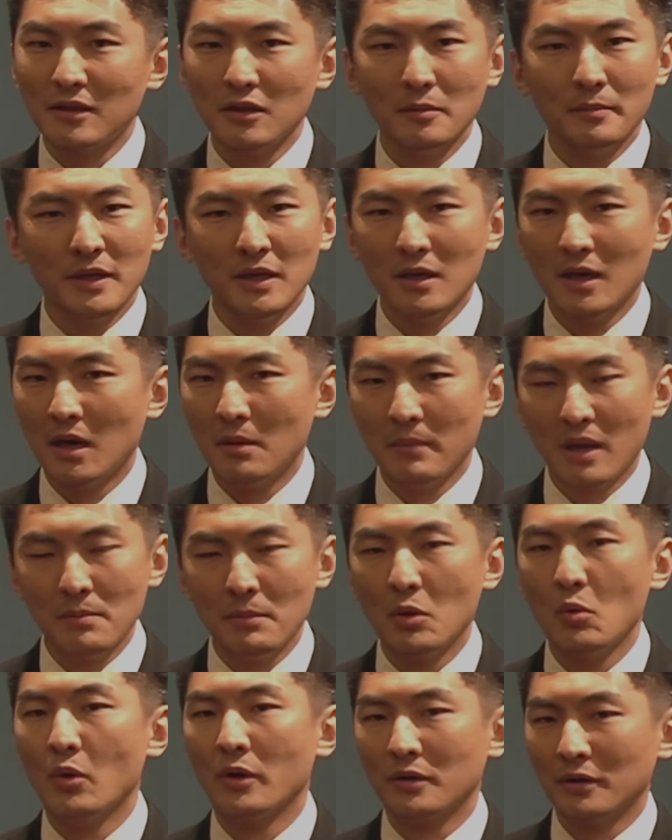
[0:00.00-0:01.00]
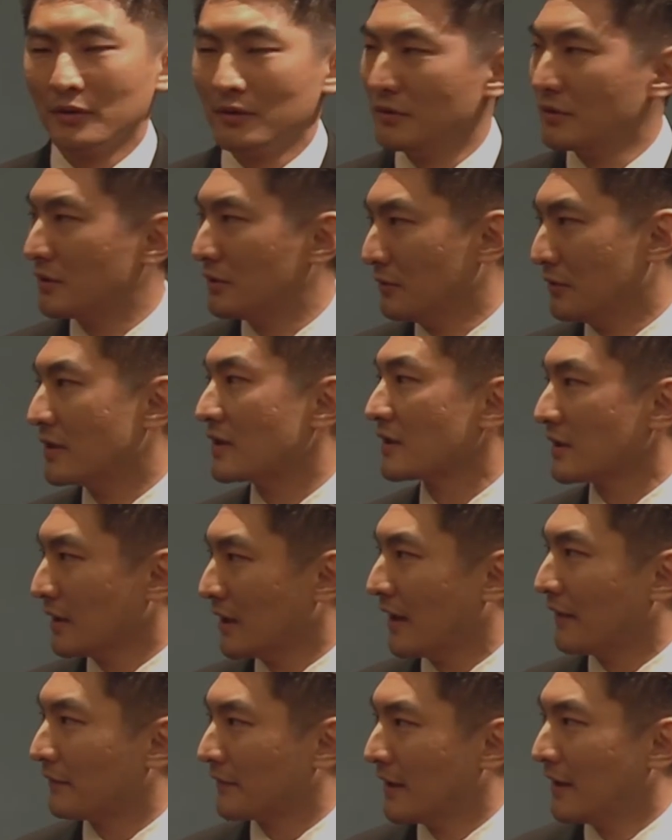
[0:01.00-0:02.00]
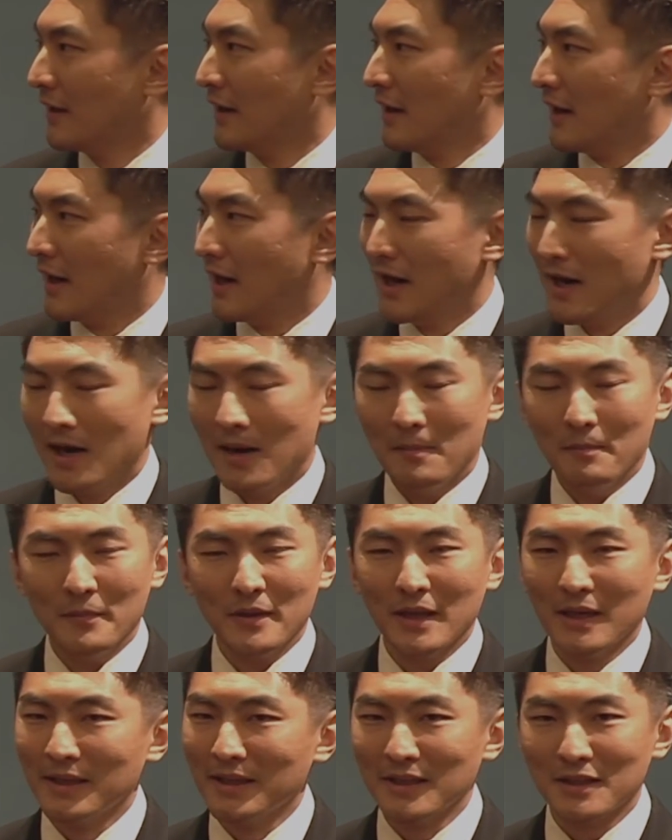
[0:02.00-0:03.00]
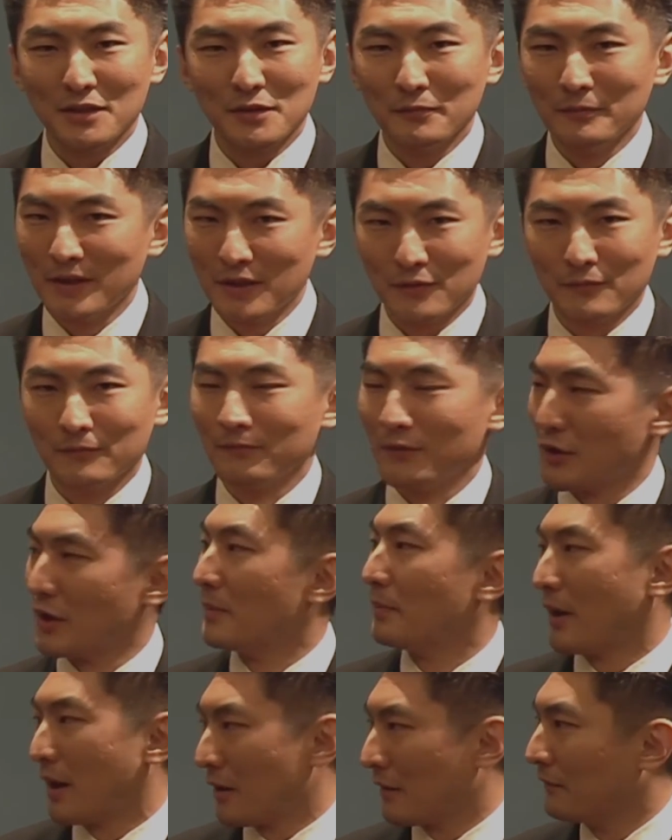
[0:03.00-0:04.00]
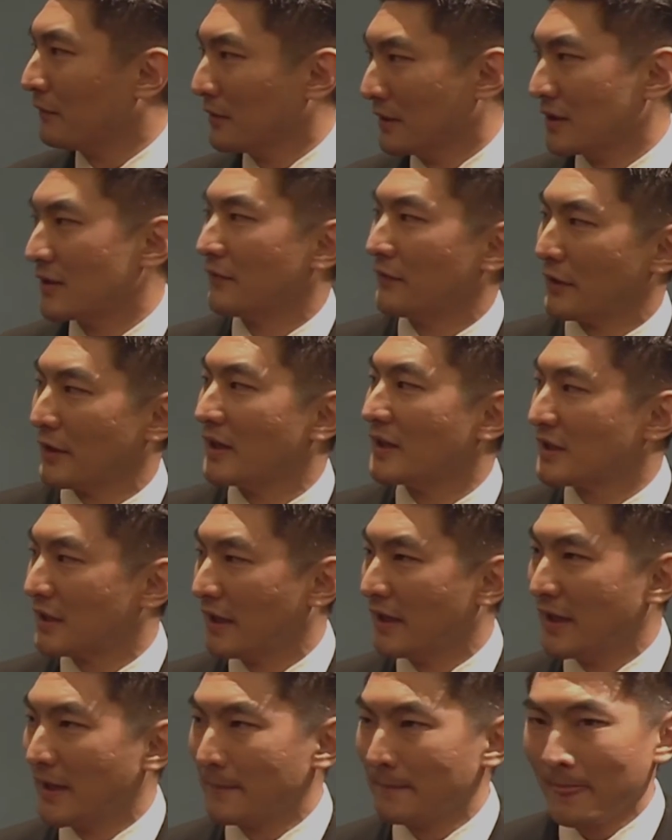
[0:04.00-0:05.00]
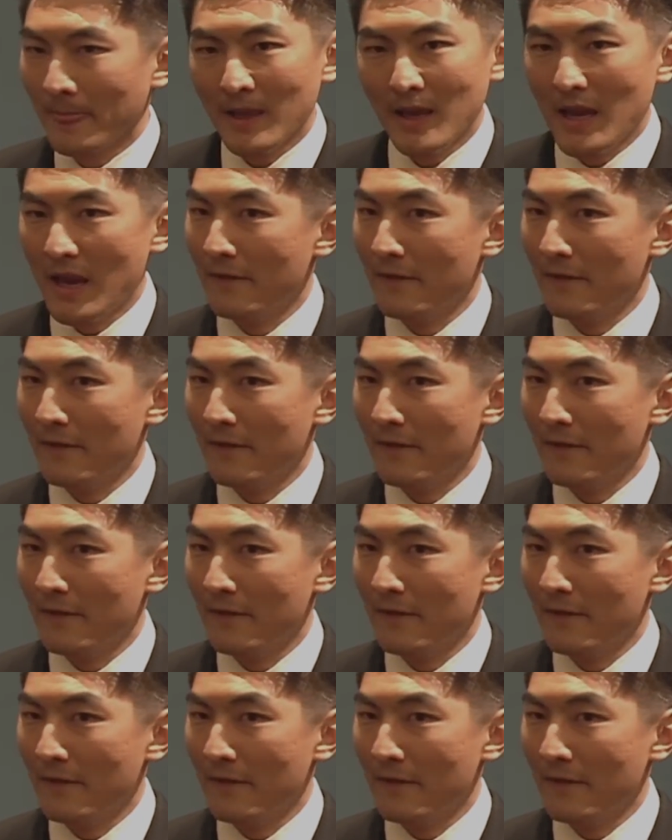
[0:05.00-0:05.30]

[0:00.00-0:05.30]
There'll be maybe 1 or 2 students left, and it's very powerful. And it's very exciting.